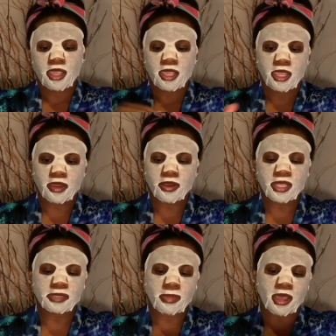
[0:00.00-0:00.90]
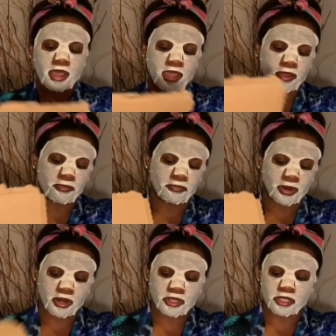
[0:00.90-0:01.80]
here is my
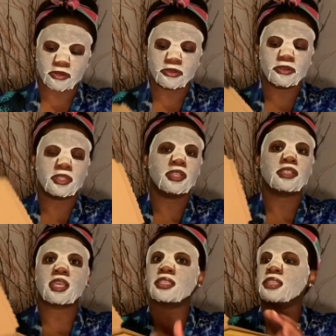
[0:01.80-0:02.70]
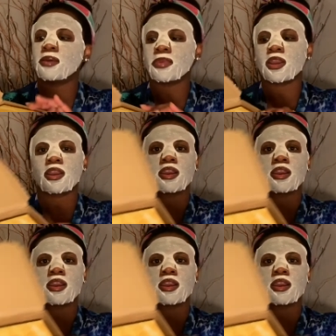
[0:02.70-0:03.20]
birch. Oh, it looks like summer.